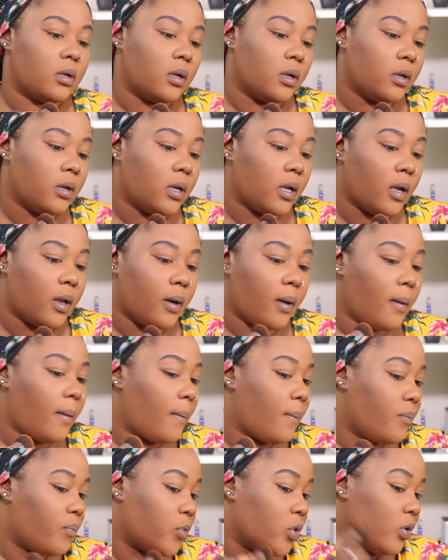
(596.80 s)
and then
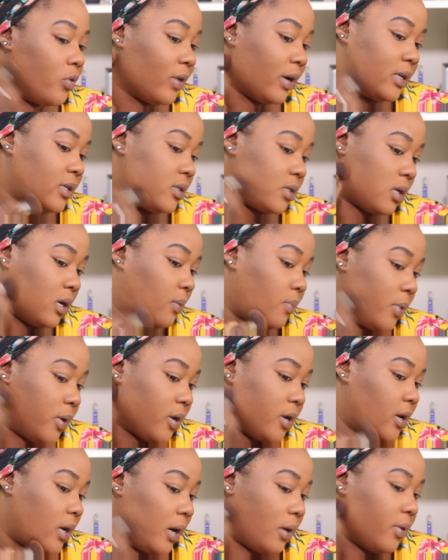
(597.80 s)
the rest I
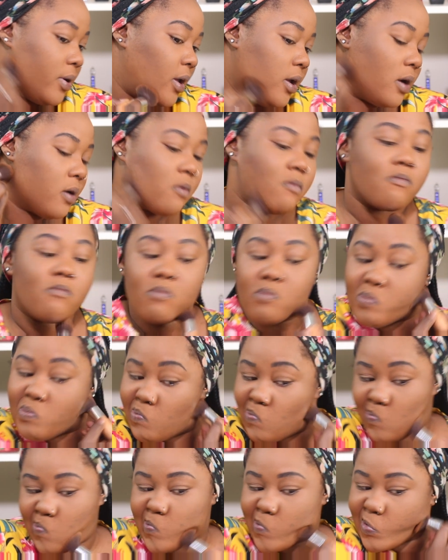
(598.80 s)
bring it down here
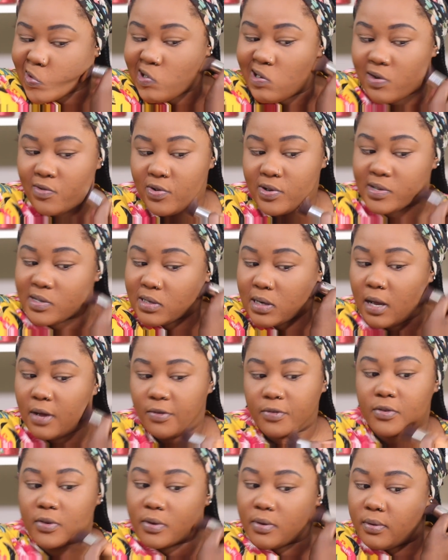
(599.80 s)
whatever is
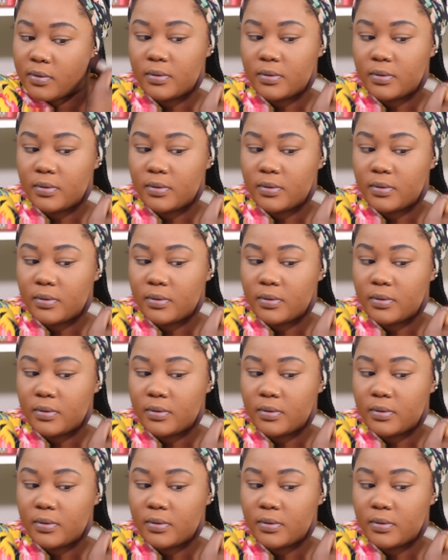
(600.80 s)
left